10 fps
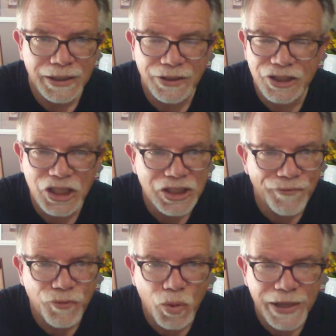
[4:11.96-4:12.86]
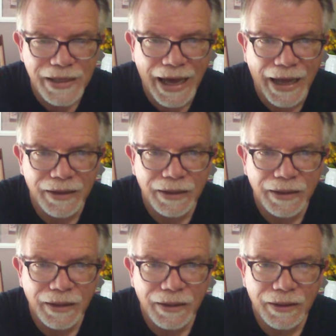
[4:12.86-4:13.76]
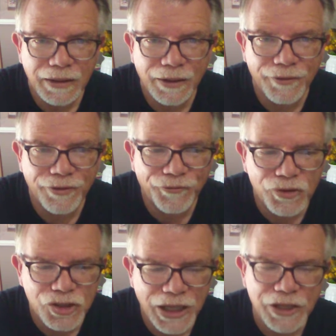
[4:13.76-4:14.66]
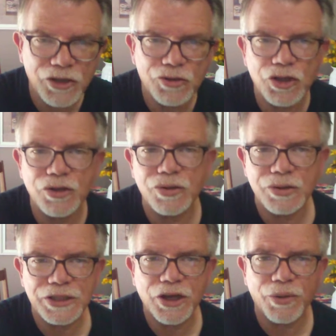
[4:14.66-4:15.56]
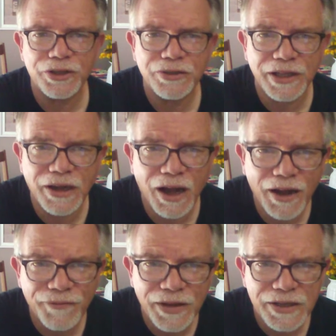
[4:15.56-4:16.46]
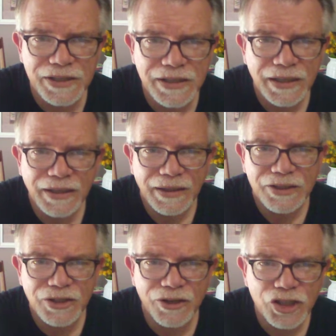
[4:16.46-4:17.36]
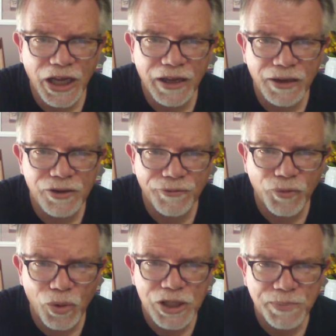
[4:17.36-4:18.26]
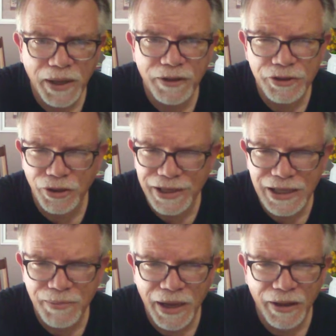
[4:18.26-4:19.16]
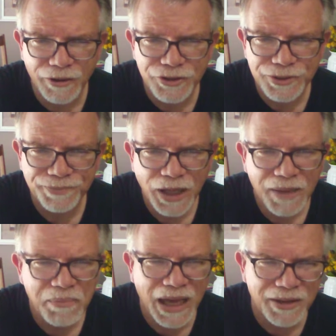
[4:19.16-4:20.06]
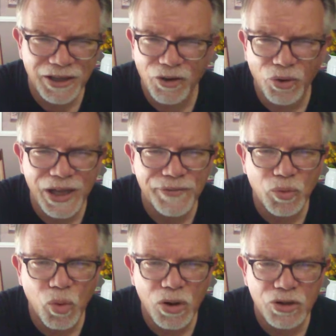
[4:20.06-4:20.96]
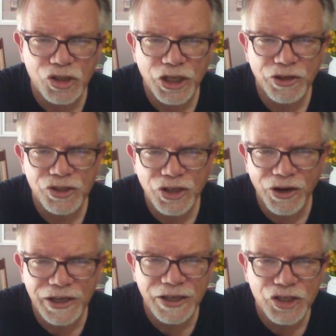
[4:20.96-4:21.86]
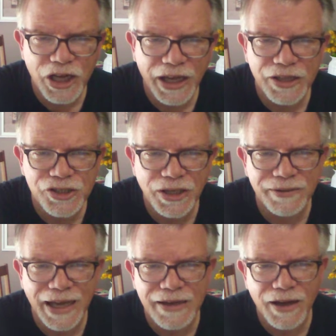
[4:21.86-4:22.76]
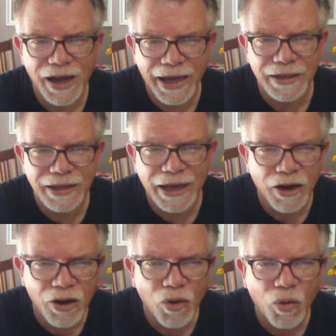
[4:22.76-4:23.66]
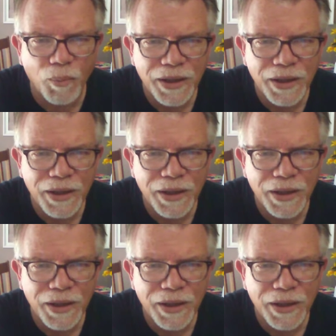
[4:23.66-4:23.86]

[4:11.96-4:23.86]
Just avoid that. If the first thing you do is go into the office, start checking all your voicemail and your emails, or even worse, you're starting to check it Sunday night at home.